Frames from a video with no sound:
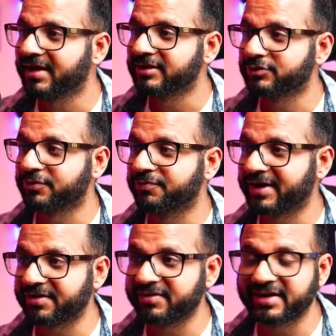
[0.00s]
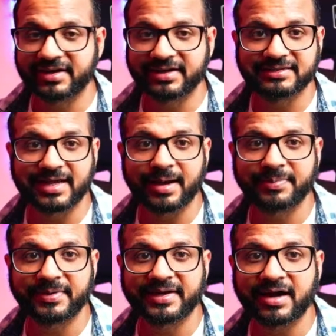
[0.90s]
So whatever is
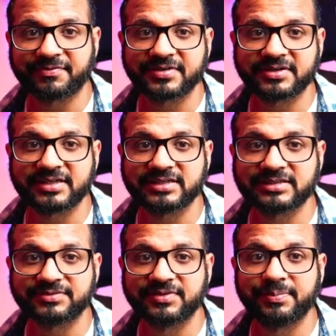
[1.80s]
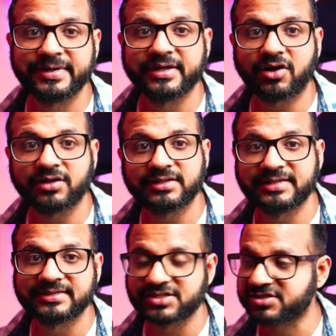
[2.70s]
happening after this will be on
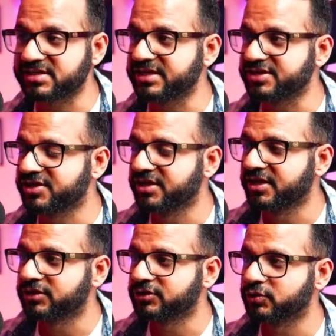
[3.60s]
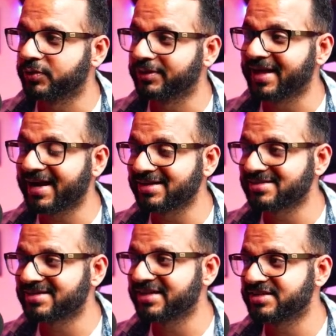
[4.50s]
this stage. So in that
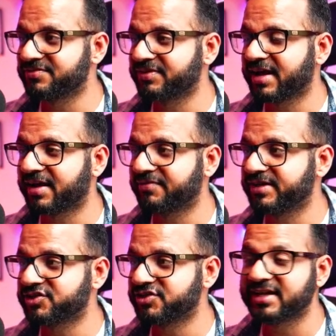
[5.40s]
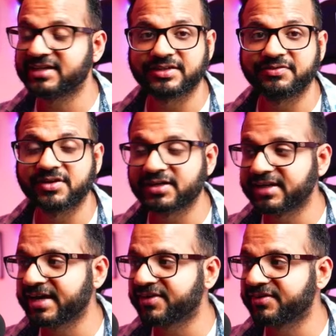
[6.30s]
stage, we have initialized a work
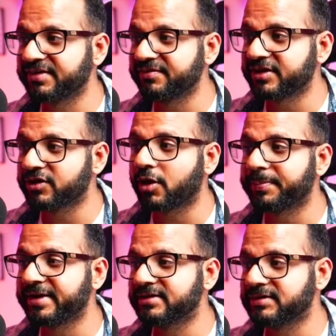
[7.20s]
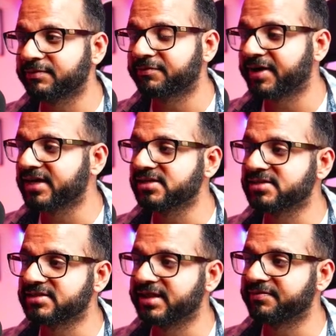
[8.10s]
directory. We copied some
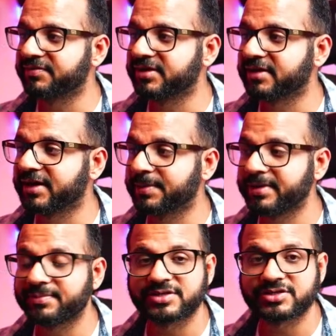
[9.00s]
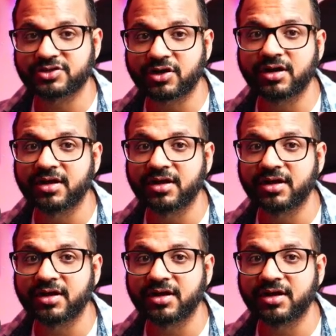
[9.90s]
files. Then we run npm install.